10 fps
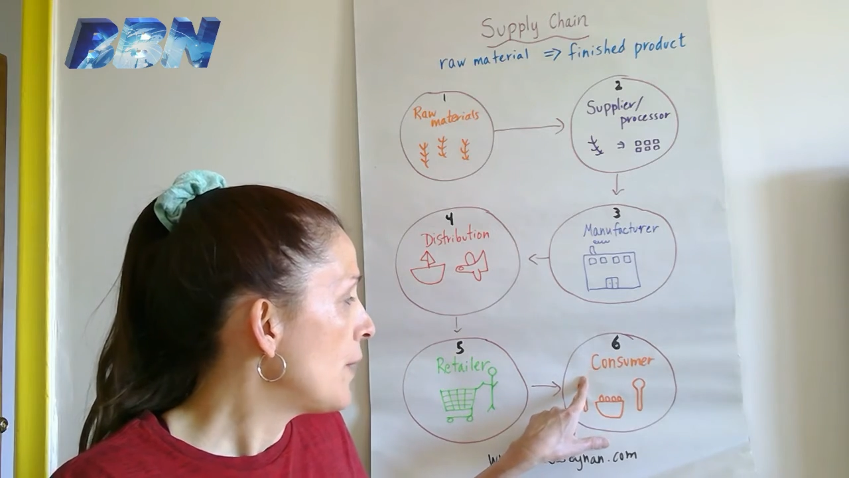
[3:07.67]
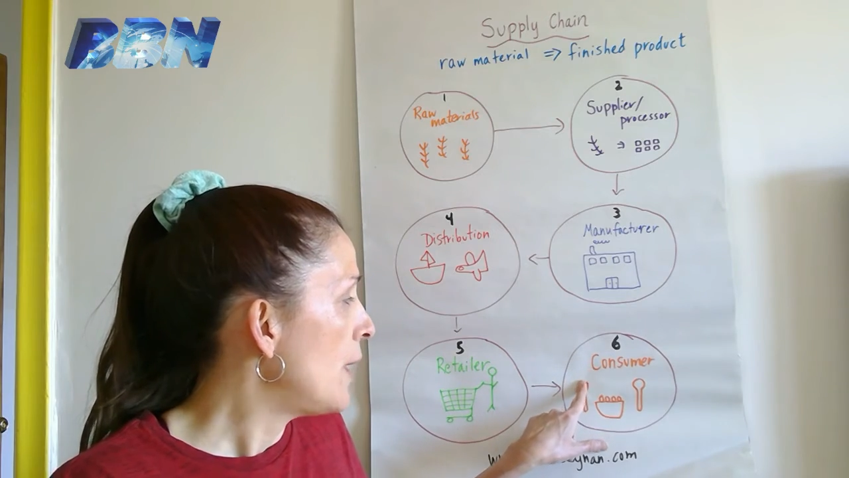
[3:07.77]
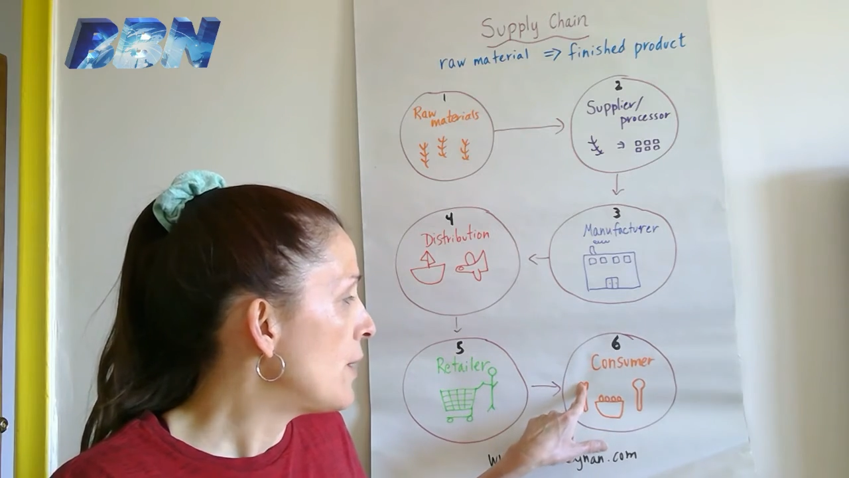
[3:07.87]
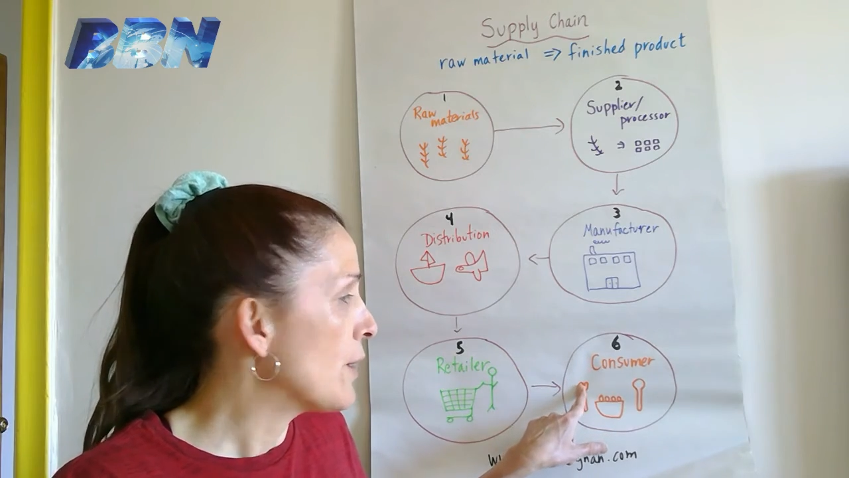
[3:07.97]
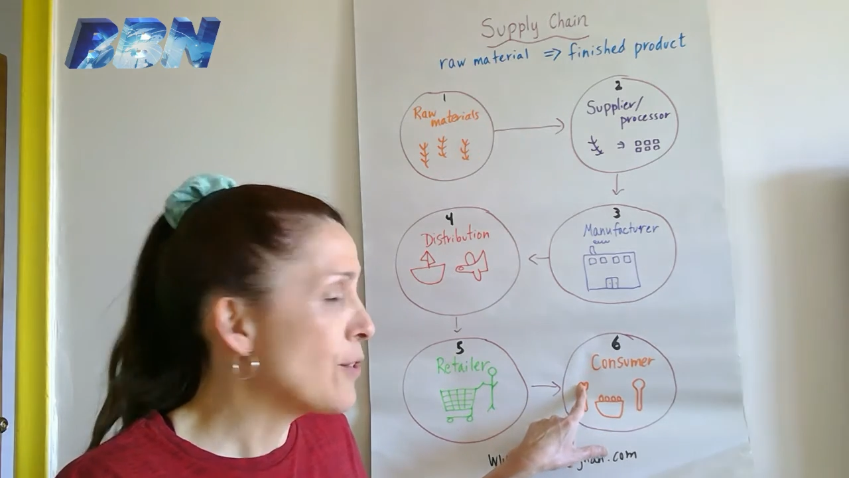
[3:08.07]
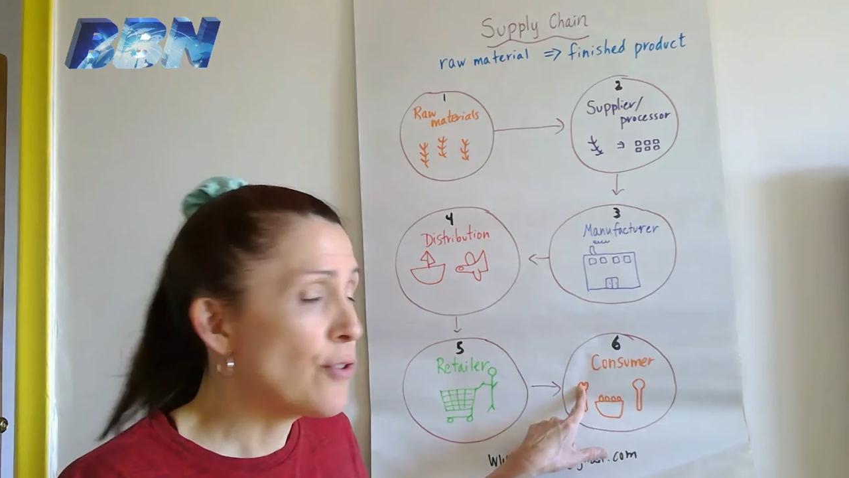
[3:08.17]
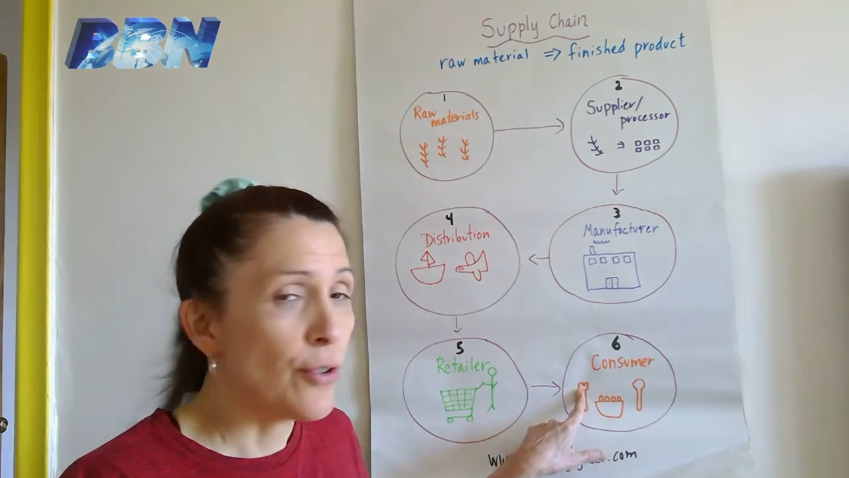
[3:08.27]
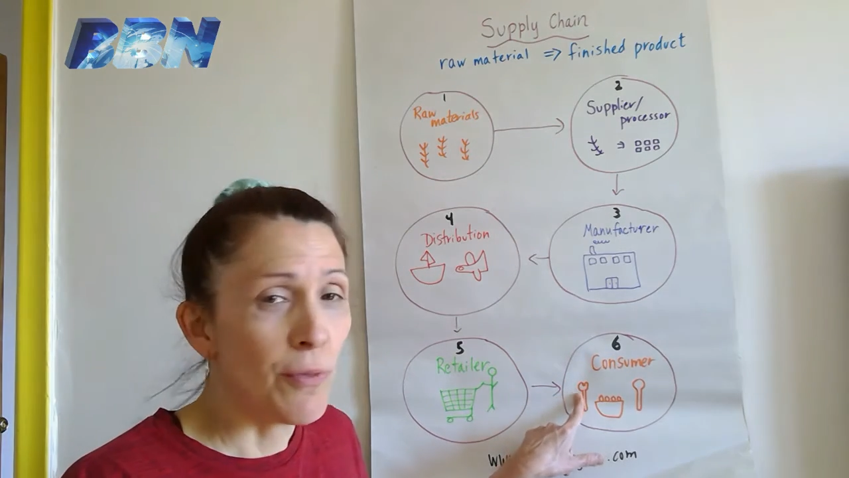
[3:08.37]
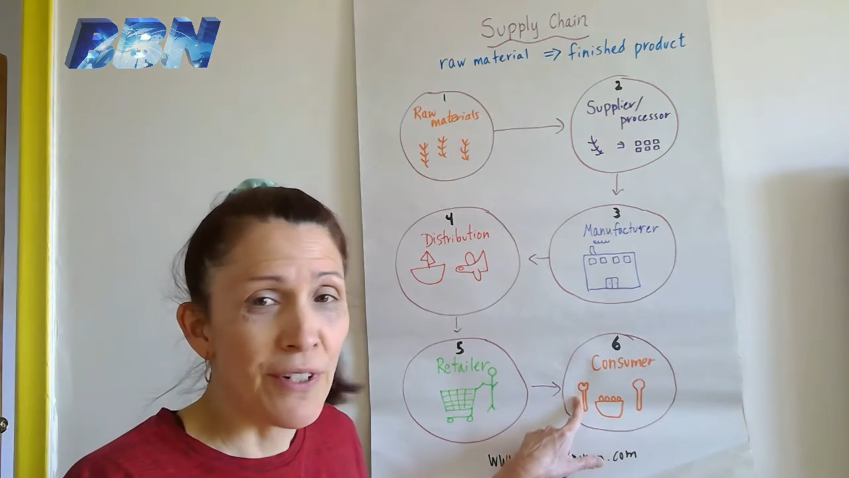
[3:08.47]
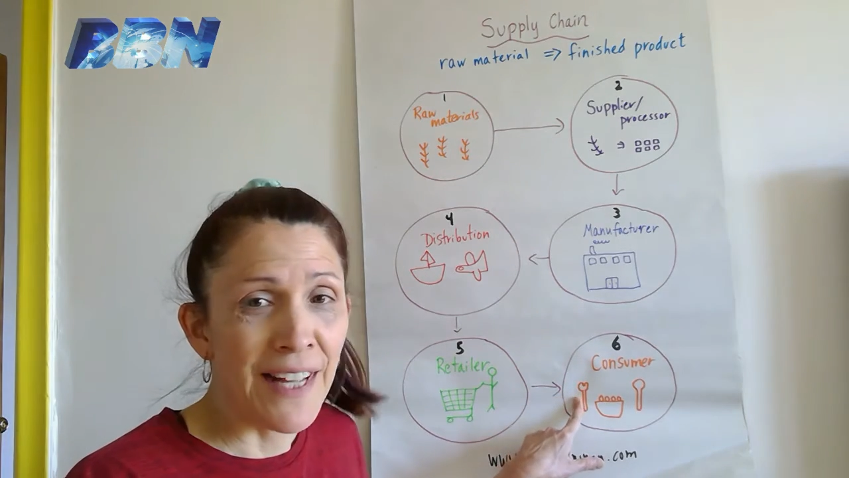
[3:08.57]
and the
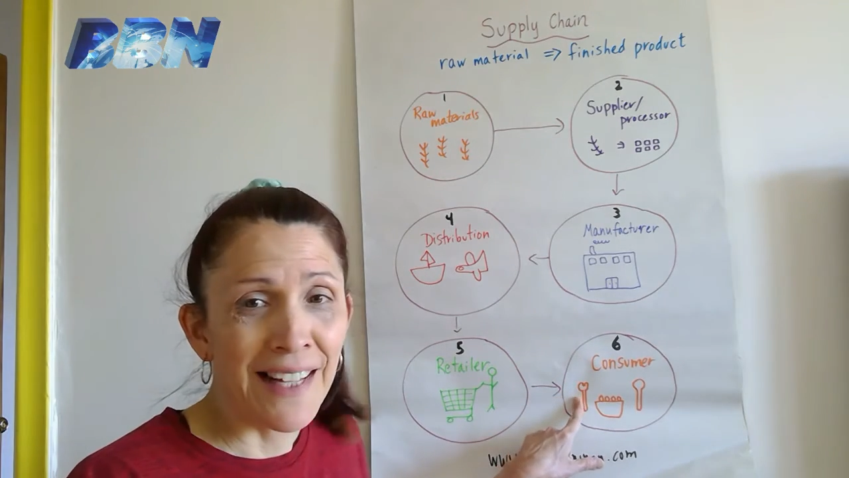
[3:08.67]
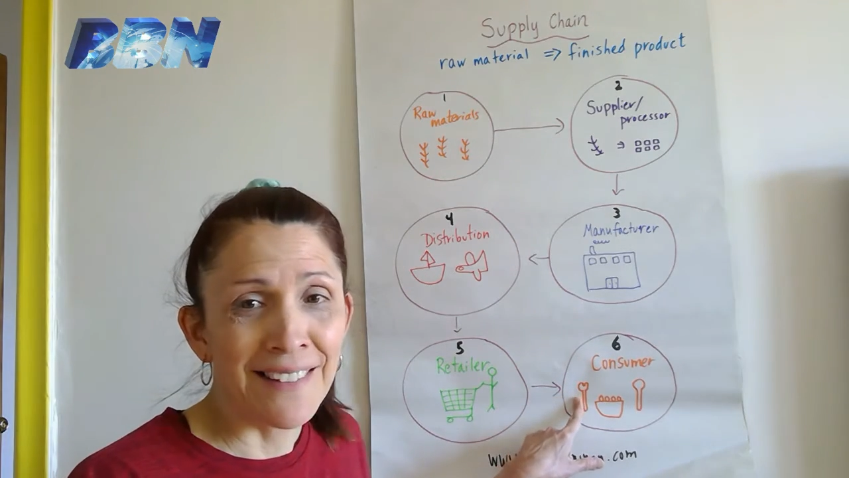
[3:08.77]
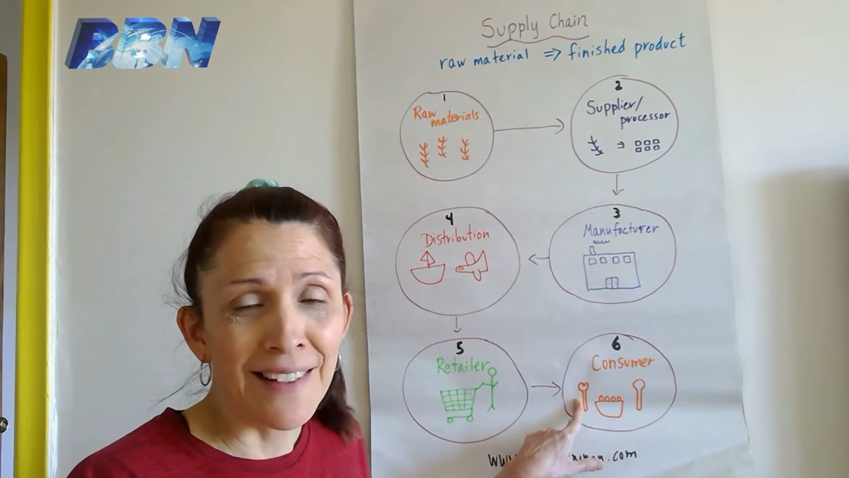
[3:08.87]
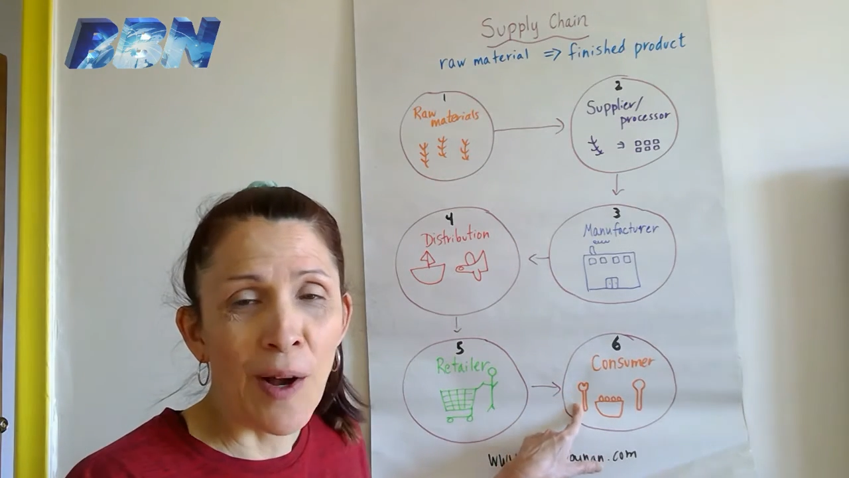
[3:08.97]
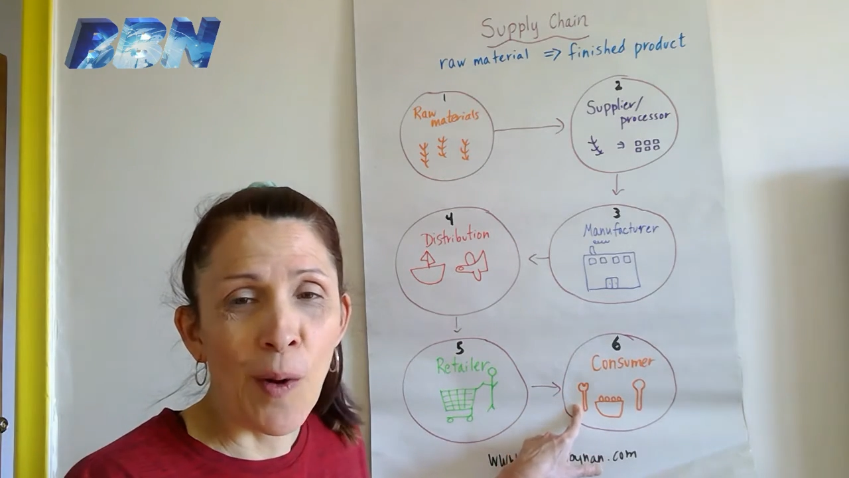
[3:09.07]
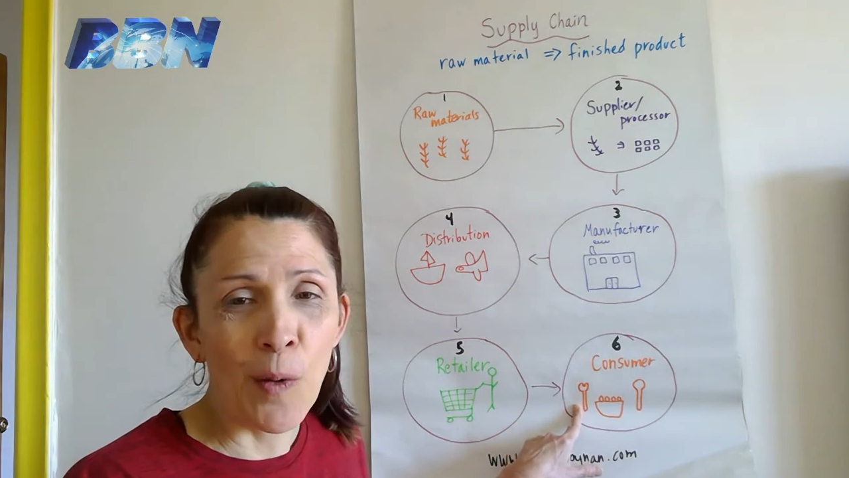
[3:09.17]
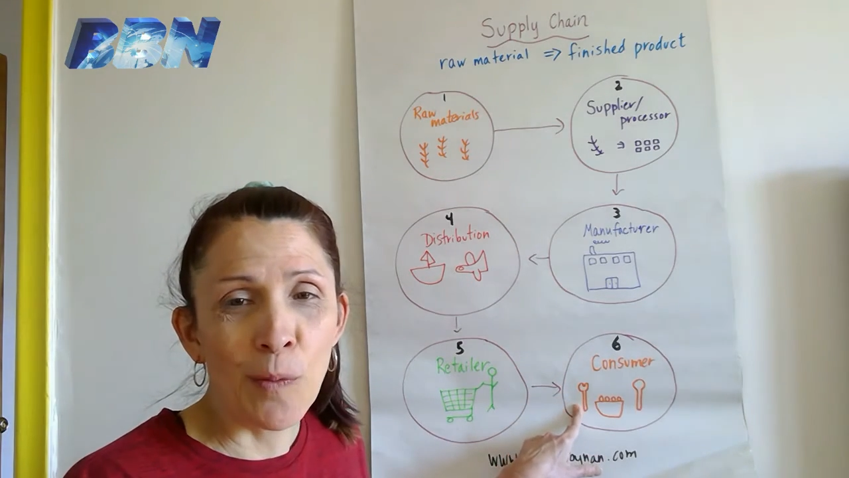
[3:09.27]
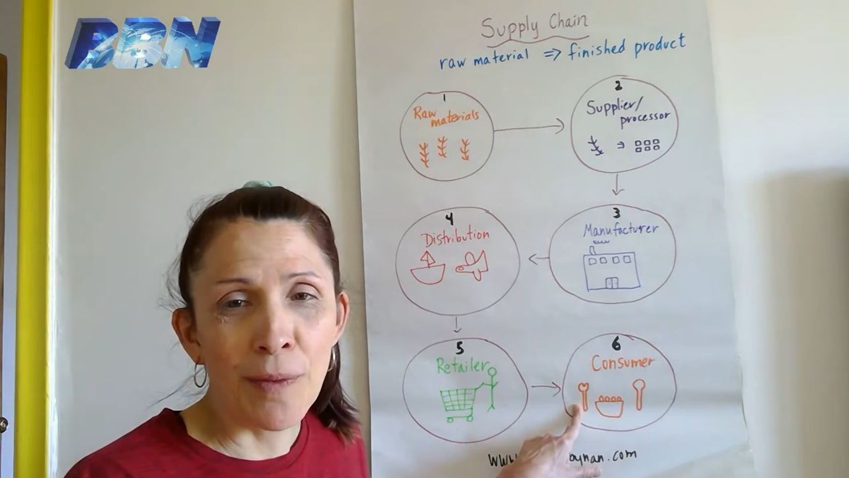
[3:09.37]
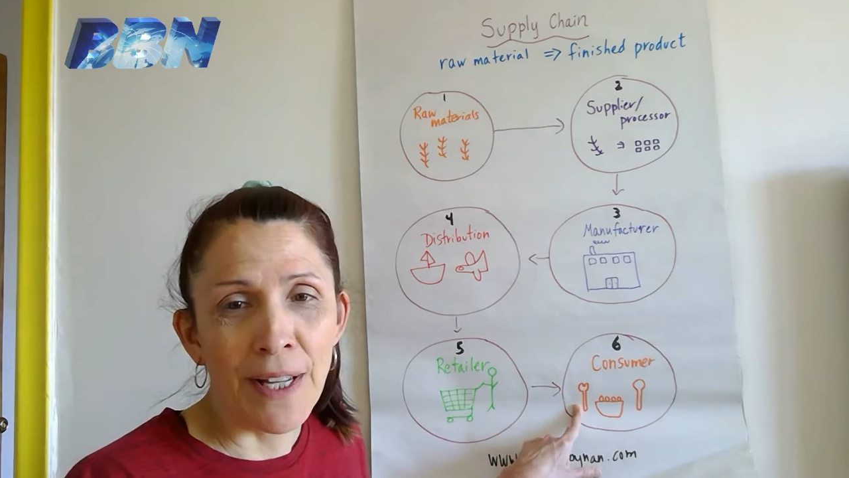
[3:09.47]
consumer takes it home,